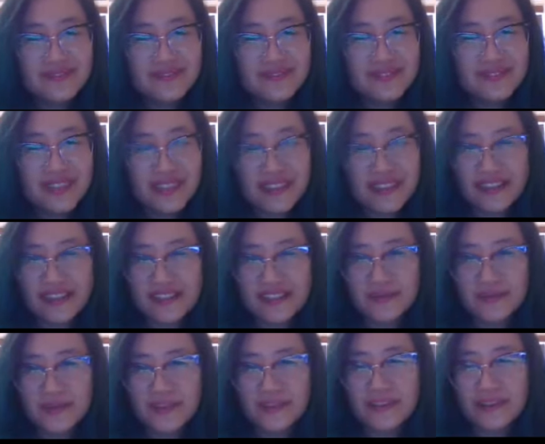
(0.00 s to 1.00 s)
I think that's the
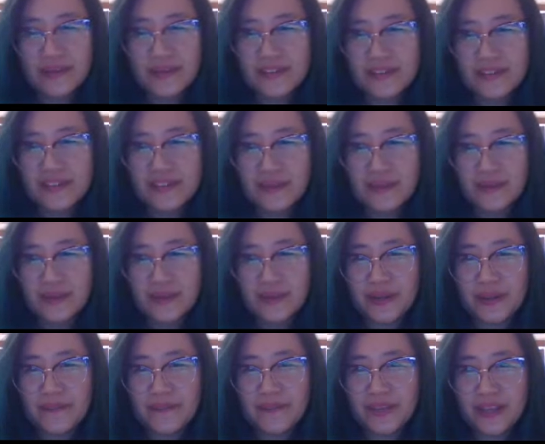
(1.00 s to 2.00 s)
one thing which has come
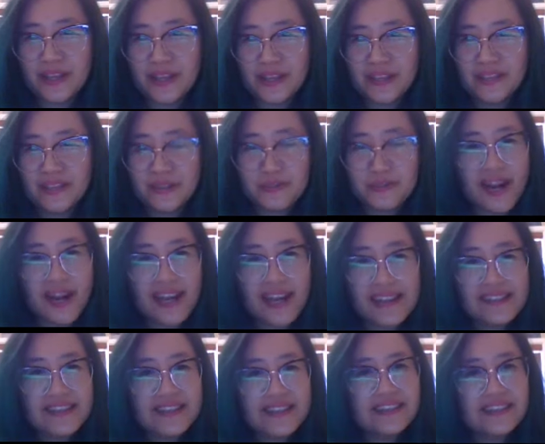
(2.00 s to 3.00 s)
through.
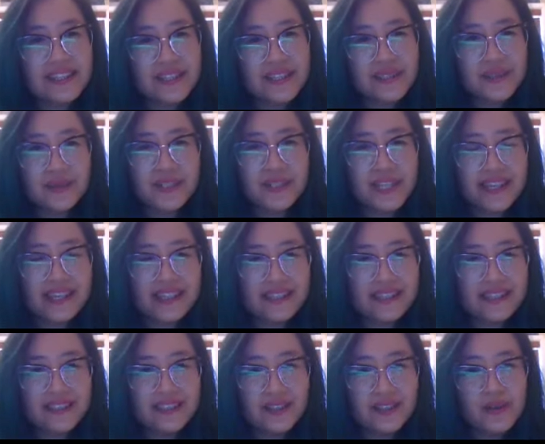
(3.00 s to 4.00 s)
Surprisingly unique
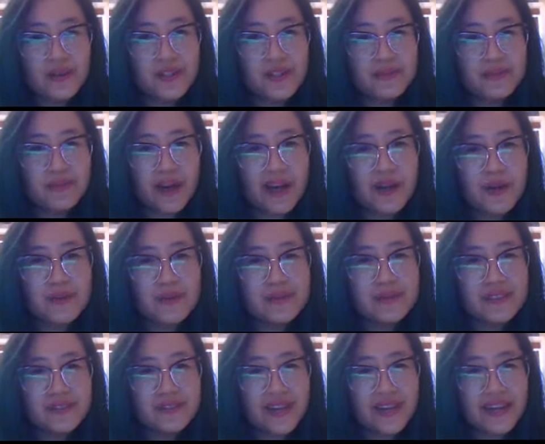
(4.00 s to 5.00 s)
ocean
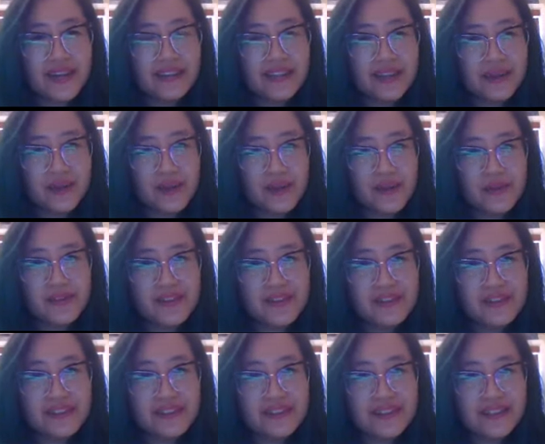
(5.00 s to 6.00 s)
biomes around our
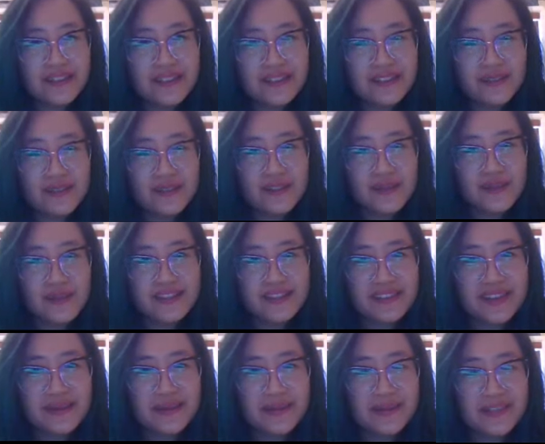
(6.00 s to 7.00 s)
coast, just on our
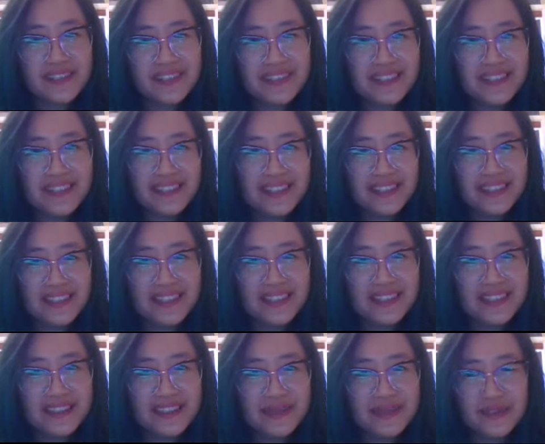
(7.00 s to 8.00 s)
doorstep.
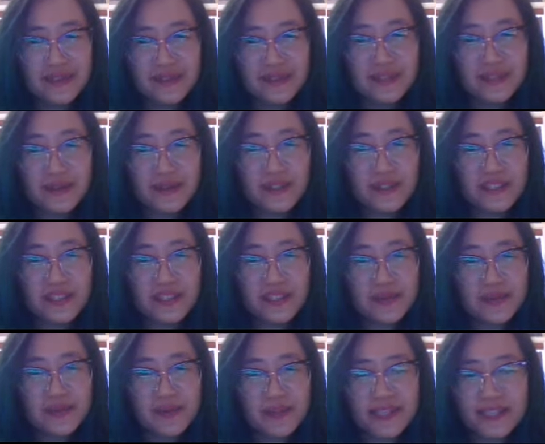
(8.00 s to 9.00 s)
Yeah, definitely we should
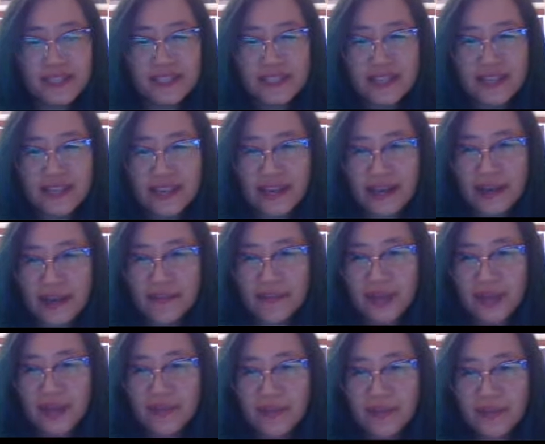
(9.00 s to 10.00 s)
explore it. I'm
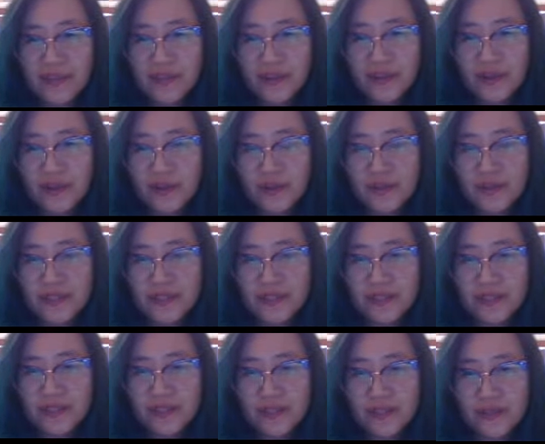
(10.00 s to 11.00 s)
going to throw it open
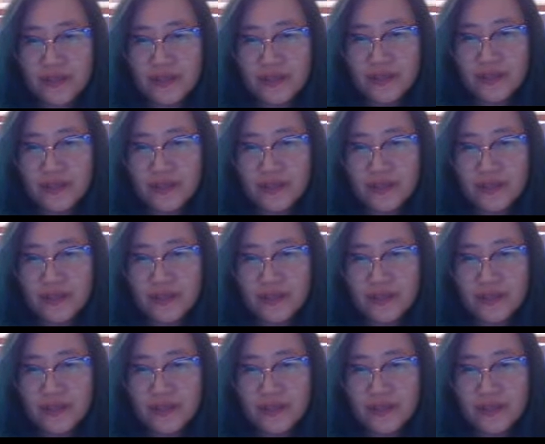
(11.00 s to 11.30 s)
to